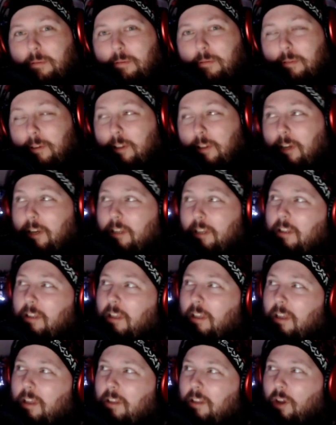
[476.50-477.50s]
were like,
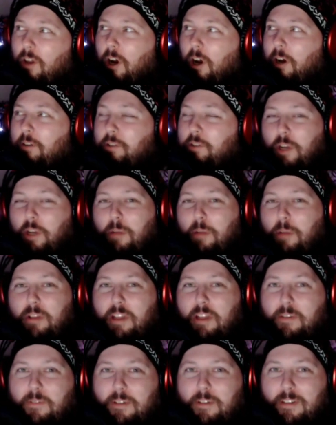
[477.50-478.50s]
"No, I still don't
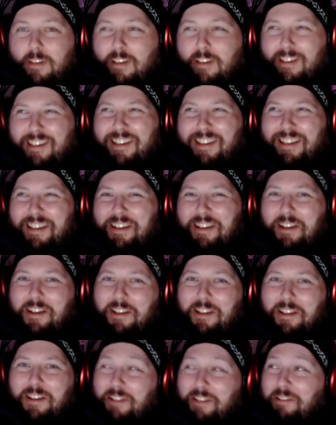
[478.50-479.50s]
believe it."
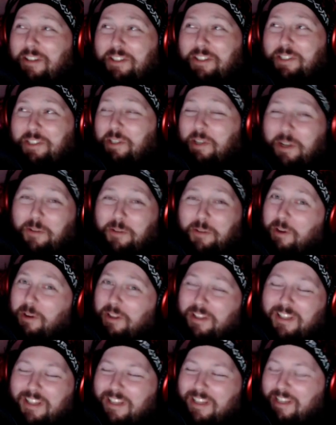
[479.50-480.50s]
It's like,
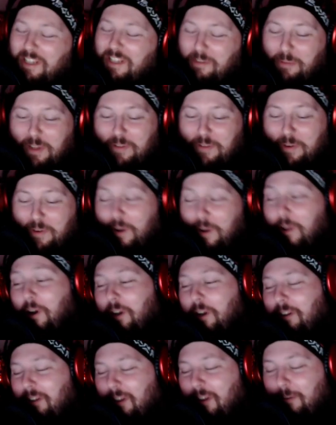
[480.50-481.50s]
well, you believe it or
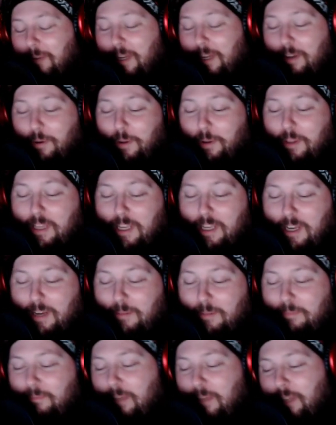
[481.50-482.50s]
not. I mean, all the
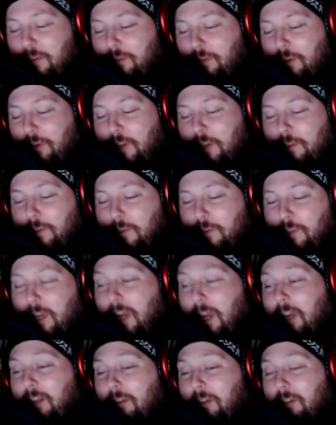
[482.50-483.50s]
insiders are
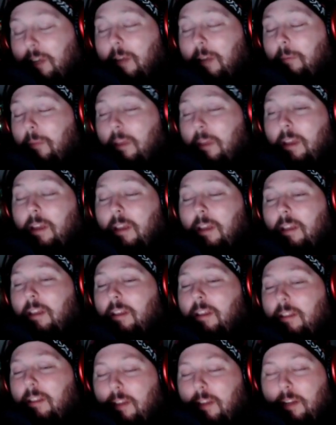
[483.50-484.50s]
saying the same thing,
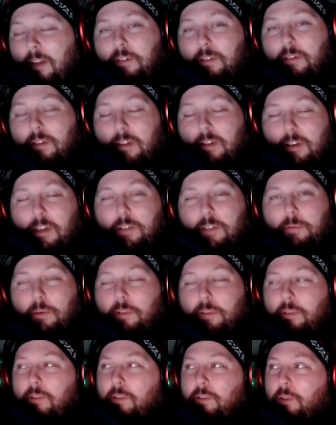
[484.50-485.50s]
that
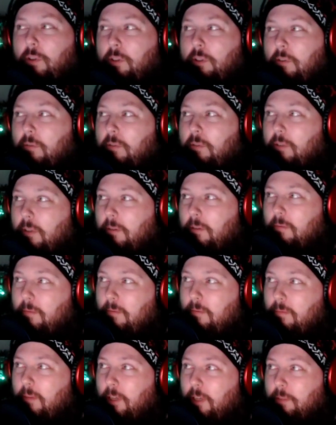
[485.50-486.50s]
Xbox exclusive to
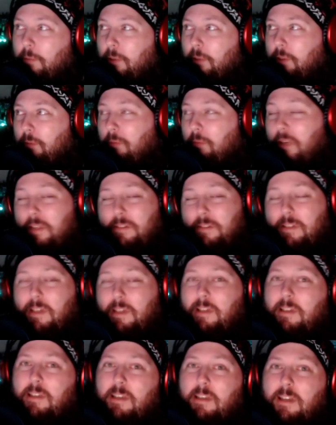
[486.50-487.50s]
Xbox and
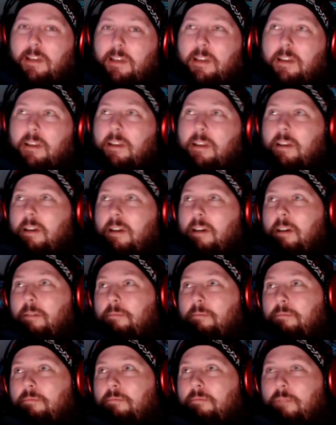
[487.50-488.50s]
PC.
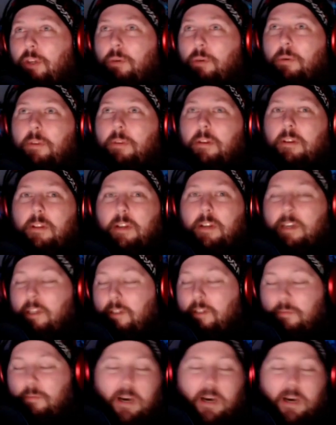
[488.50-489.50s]
Deal with it like
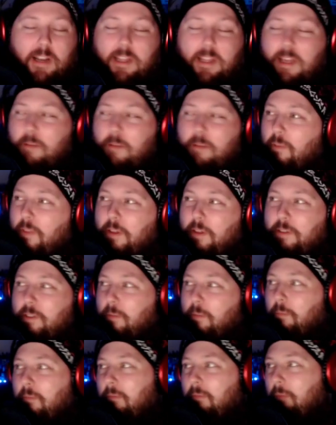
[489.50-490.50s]
it's part of that
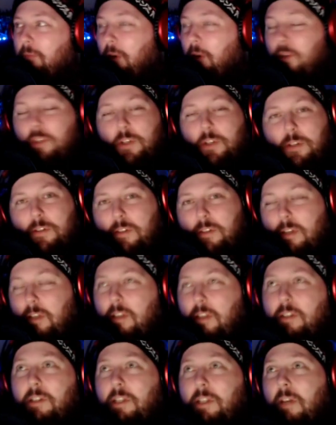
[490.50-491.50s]
Bethesda purchase, and
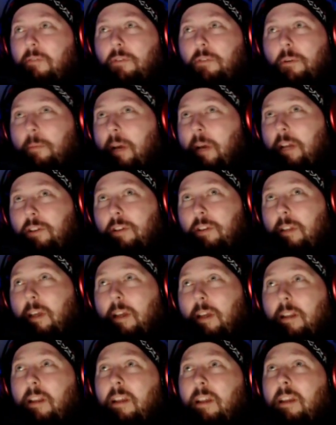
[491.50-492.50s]
you just have to imagine
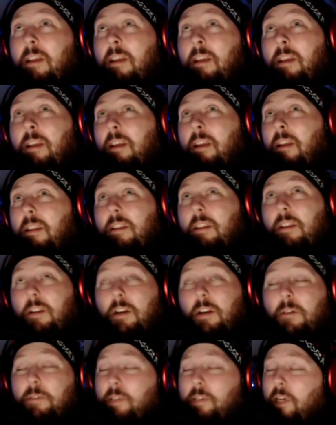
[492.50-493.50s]
that. The
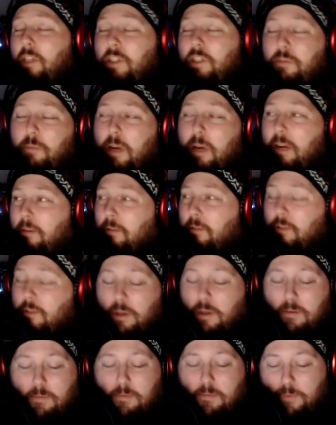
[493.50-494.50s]
conversations back with
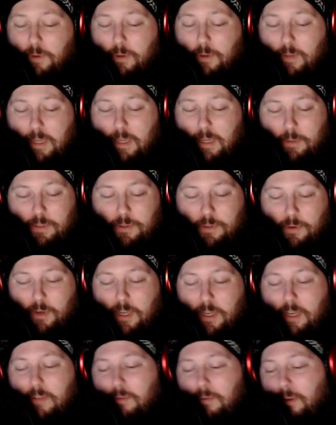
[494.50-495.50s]
Todd and Phil that we saw on
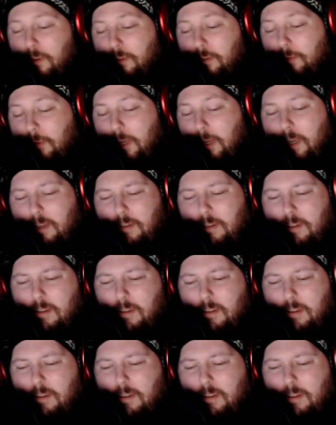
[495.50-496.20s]
interviews where